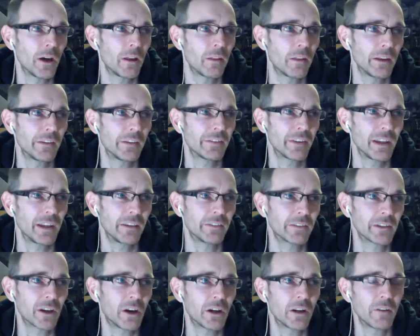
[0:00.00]
of this is
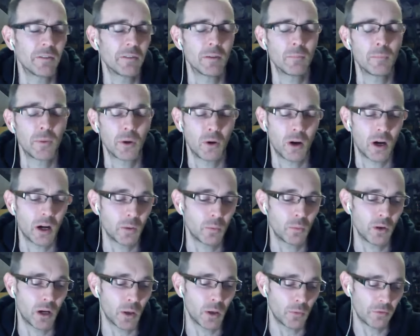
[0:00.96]
kind of inbuilt. I, w
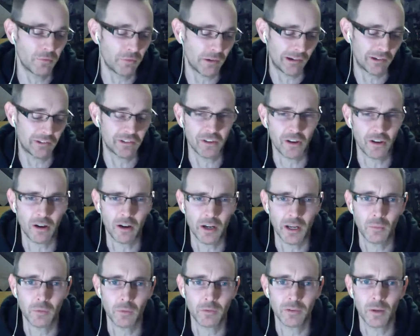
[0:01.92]
I was very shy. I
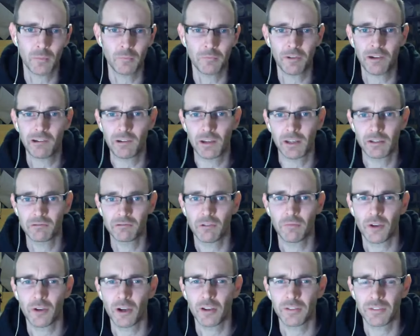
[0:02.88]
was I'm very
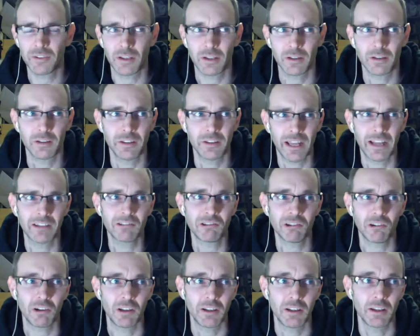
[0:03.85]
introverted
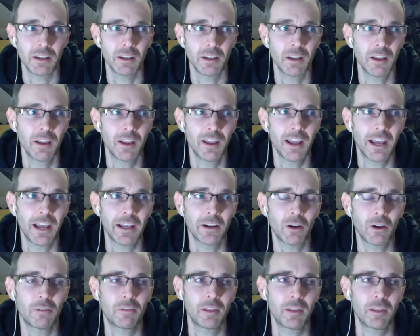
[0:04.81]
naturally, and I
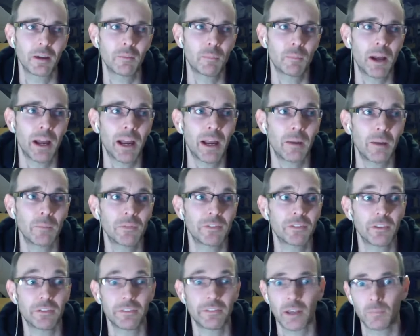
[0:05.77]
think perhaps
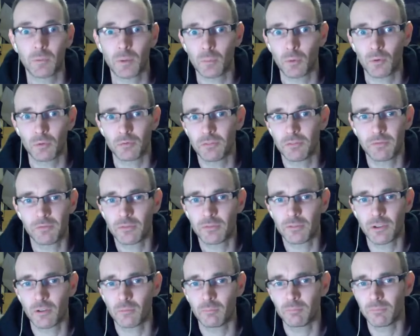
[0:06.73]
susceptible
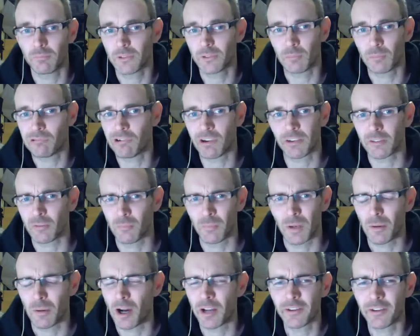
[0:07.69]
to depression. Maybe.
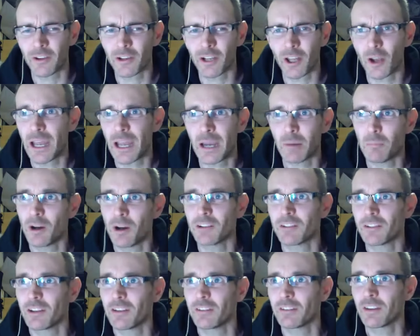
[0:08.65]
I don't know how much
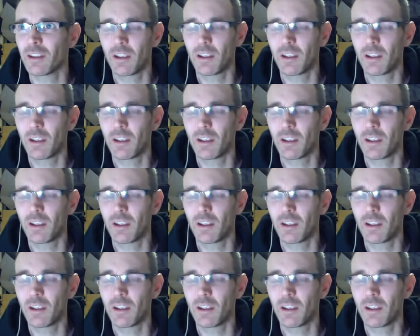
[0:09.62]
is,